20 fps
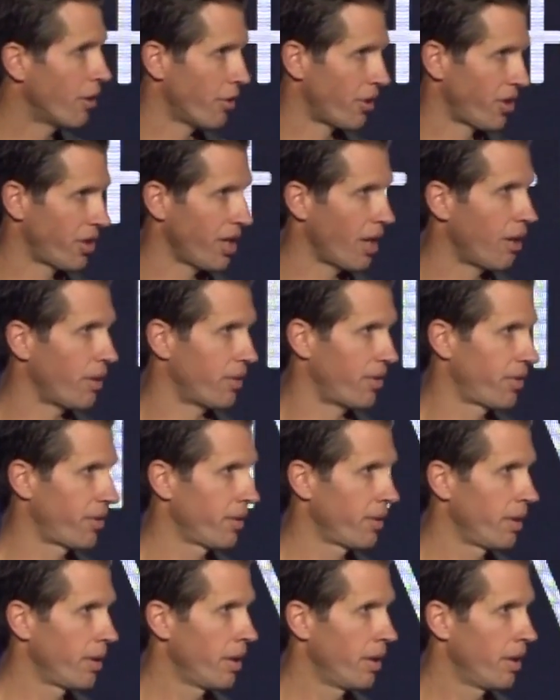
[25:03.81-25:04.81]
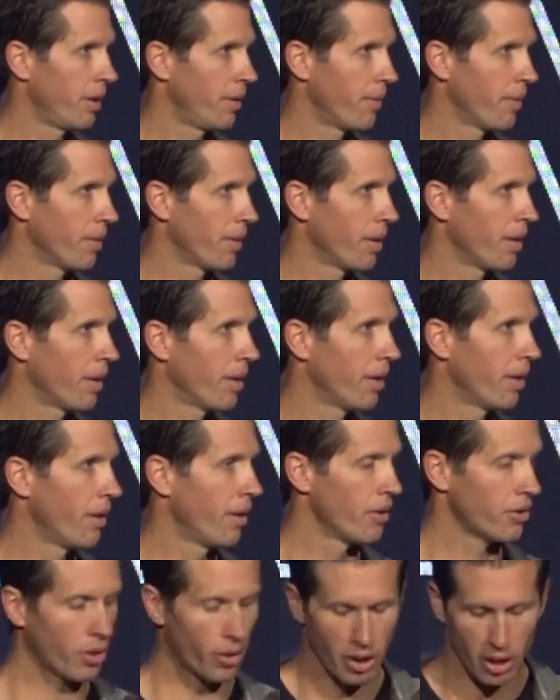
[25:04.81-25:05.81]
herself.
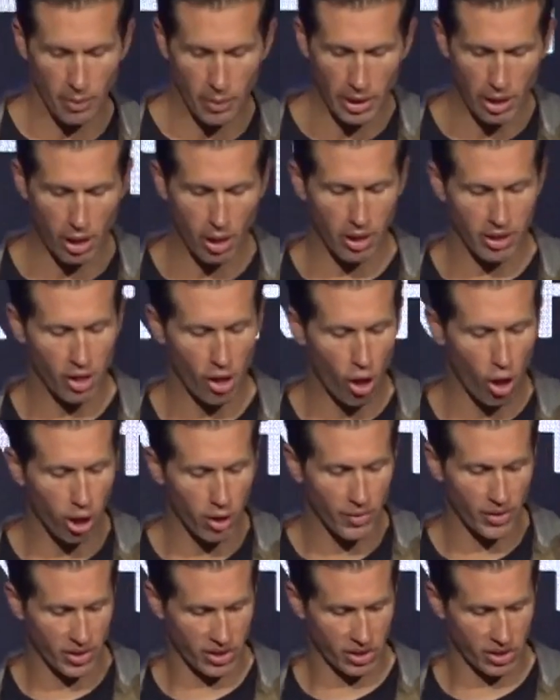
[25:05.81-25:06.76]
So here we are, and all of a